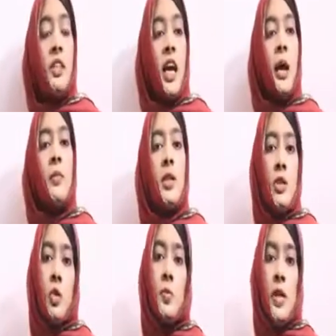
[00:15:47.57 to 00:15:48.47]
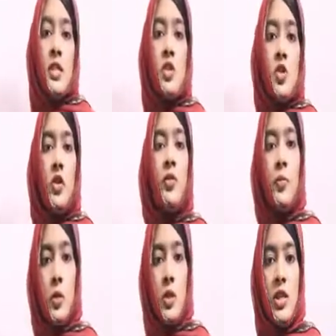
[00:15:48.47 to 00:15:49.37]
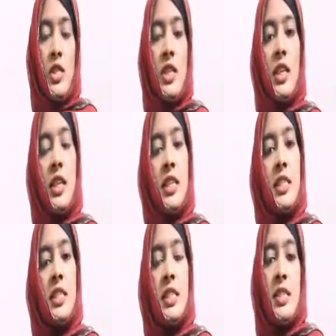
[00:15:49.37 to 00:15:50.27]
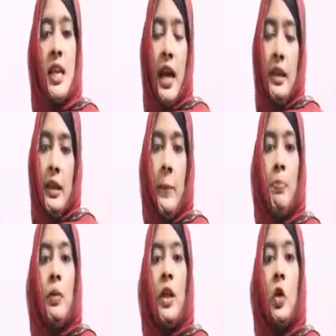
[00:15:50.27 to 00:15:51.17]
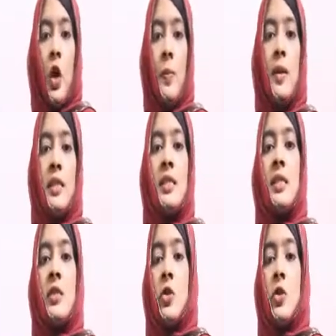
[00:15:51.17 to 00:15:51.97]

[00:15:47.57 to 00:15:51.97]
the time, they show presence of mucus secreting cells like the goblet cells